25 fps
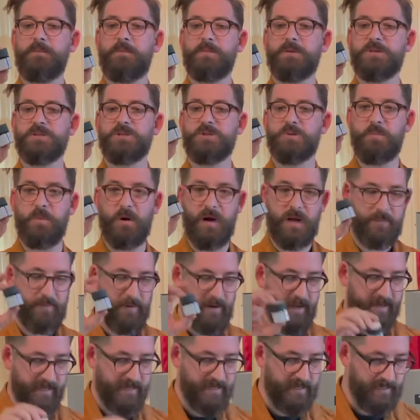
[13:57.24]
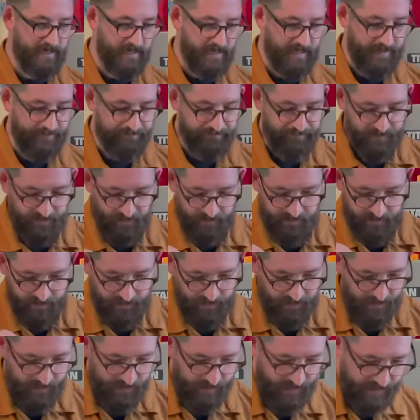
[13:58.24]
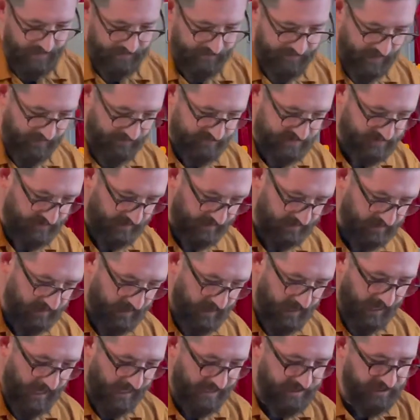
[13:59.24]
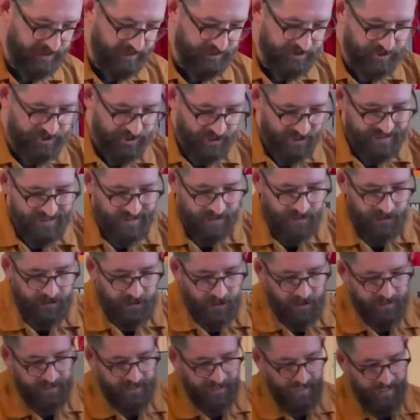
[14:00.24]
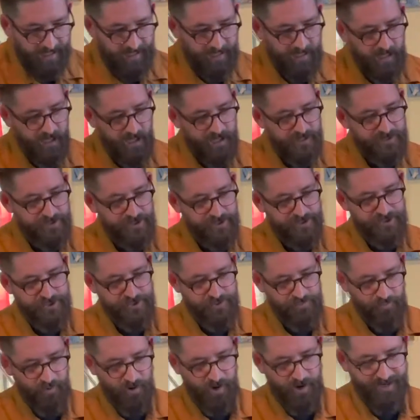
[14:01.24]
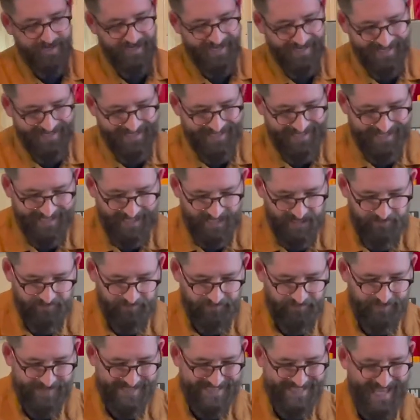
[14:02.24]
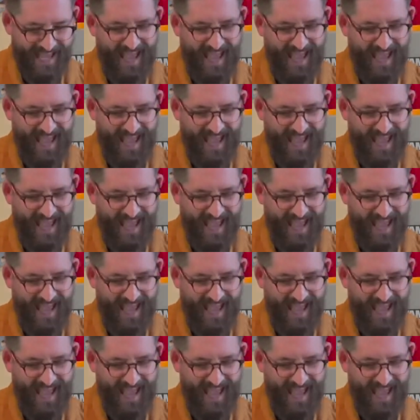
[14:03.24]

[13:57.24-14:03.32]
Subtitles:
Spray paint in there as well, and you're just looking to try and give this